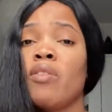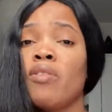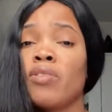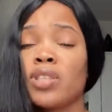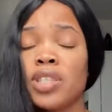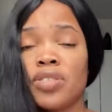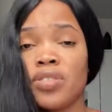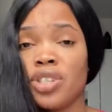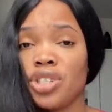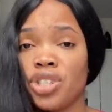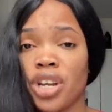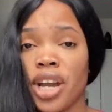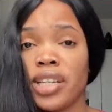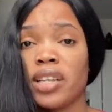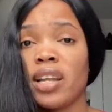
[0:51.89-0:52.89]
3
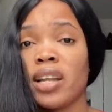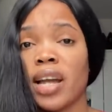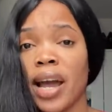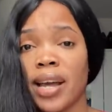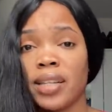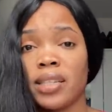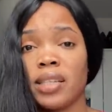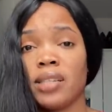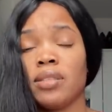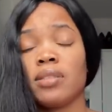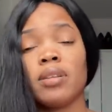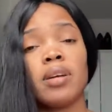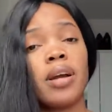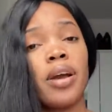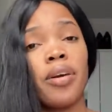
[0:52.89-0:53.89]
shade lightening
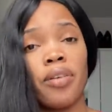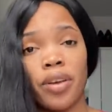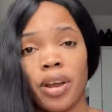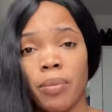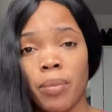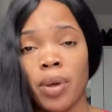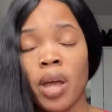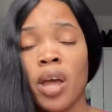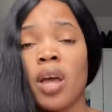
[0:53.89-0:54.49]
cream